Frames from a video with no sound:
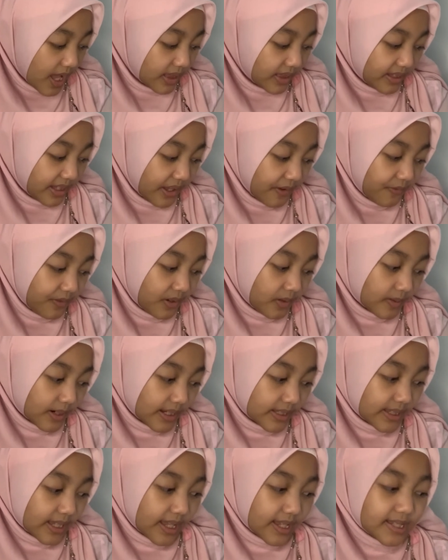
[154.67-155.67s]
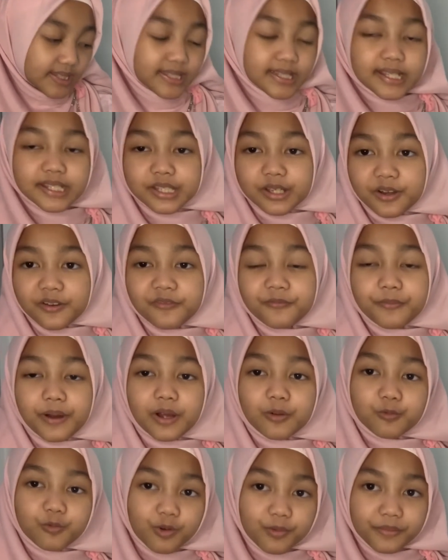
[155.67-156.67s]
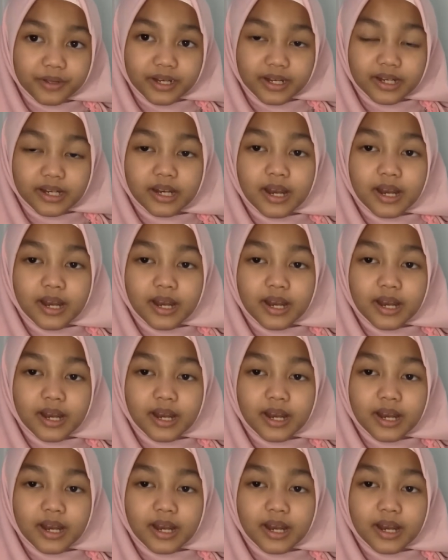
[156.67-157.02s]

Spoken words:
Give the right that is deserved by women.